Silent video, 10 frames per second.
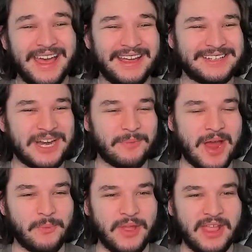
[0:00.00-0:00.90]
Share
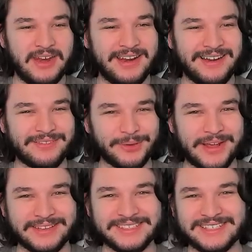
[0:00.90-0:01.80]
my opinion and hear everyone
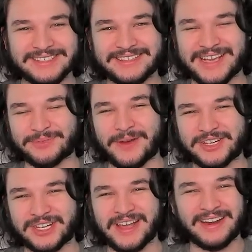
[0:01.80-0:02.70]
else's. Thanks for
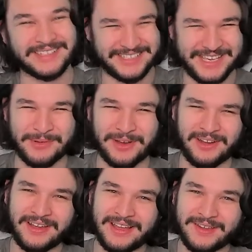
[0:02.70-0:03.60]
watching, and I'll see you
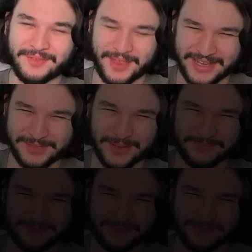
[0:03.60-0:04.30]
all for the next one.